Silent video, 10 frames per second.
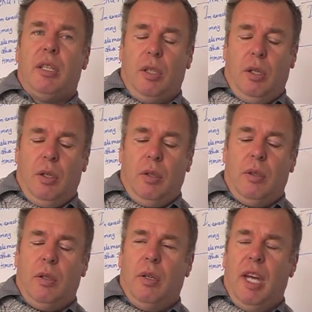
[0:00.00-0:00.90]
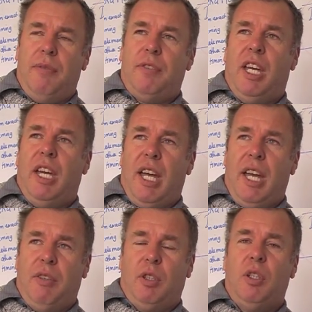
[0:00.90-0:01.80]
You have to
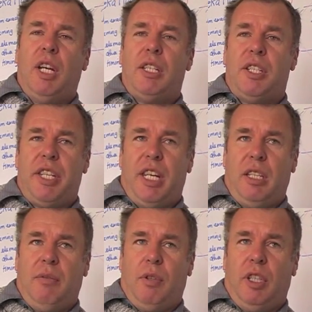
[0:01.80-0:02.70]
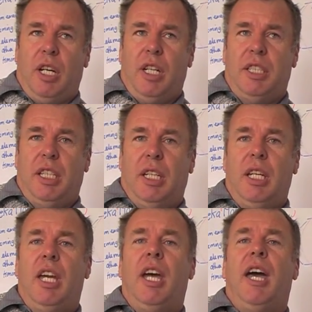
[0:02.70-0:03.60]
have a good understanding for the idea,
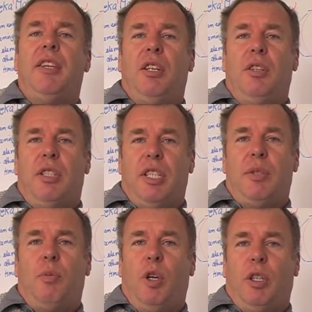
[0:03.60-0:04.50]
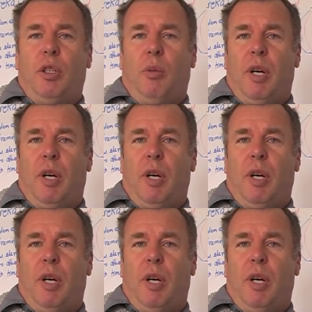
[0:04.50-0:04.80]
and then you just work your